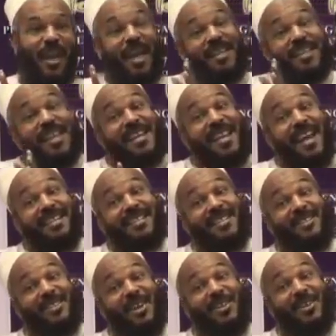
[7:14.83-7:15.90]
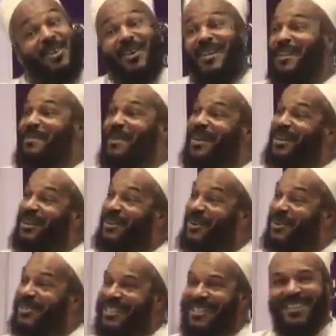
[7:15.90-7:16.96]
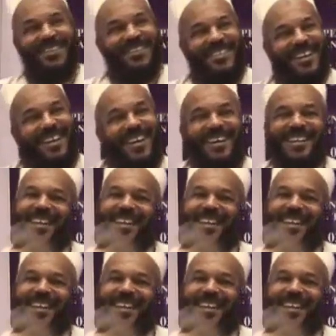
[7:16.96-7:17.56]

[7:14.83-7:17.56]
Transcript: and they liked each other, and they were close, and they were,